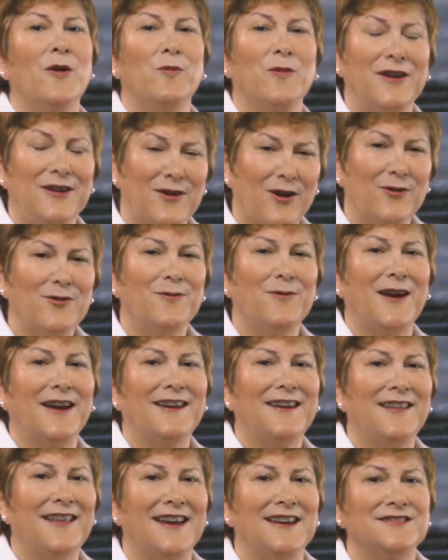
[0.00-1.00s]
We know the
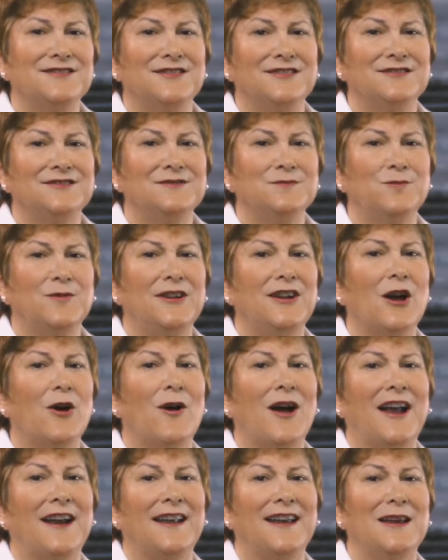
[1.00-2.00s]
regulations, we
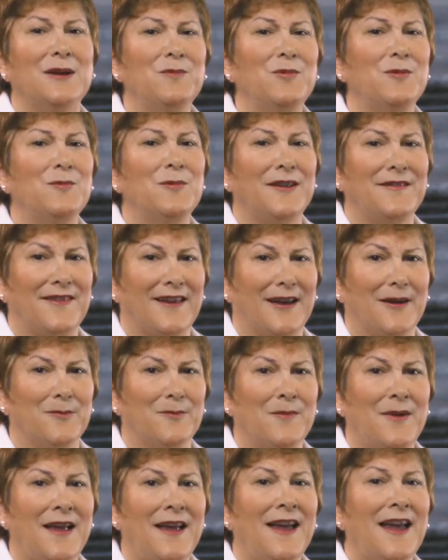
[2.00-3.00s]
know how to implement
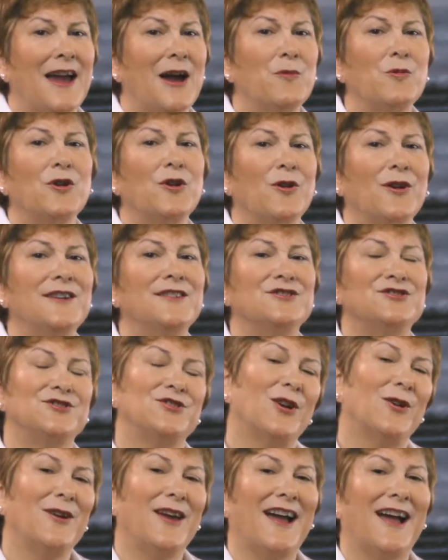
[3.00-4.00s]
them, and we're going to
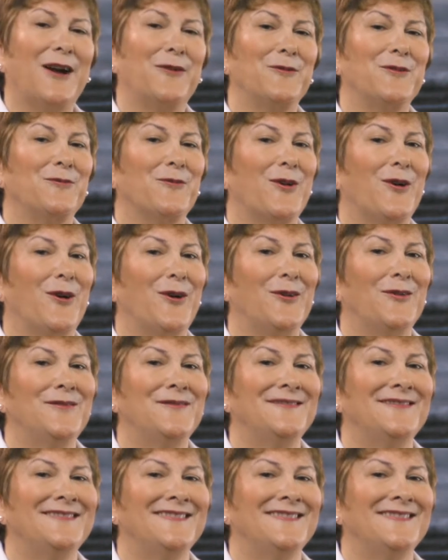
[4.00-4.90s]
show you how we roll.